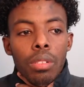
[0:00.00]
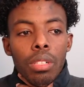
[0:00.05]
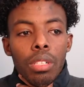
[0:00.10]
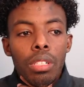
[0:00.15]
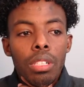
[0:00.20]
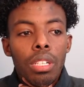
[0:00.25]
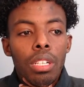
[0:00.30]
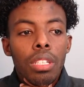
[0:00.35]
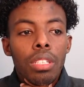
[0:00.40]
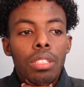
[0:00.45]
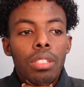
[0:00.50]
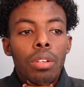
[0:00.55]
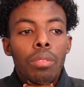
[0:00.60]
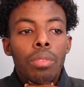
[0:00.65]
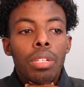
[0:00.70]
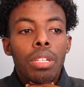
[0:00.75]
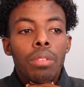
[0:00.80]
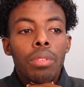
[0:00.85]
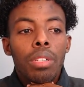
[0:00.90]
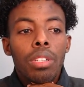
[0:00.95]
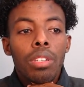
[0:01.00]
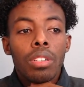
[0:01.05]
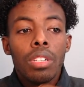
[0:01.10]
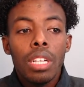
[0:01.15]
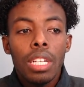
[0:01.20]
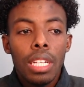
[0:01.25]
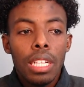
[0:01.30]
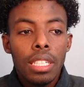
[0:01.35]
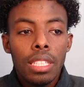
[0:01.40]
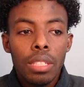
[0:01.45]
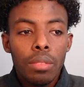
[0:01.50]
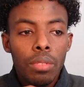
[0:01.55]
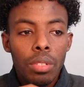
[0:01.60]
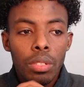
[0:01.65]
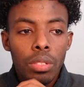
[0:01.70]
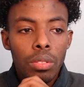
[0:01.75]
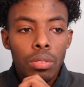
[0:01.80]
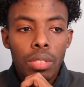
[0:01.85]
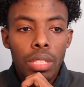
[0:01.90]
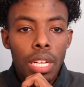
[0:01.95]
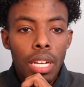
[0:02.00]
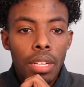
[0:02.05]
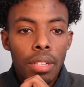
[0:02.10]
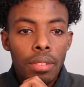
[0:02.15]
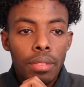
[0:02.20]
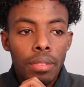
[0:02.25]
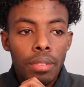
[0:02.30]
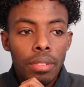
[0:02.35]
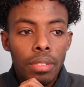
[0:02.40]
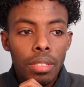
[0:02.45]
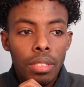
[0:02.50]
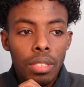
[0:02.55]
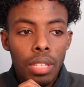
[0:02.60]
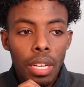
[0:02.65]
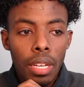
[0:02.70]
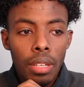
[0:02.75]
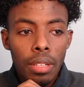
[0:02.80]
Okay, so we learned our lesson. We don't do that. Okay.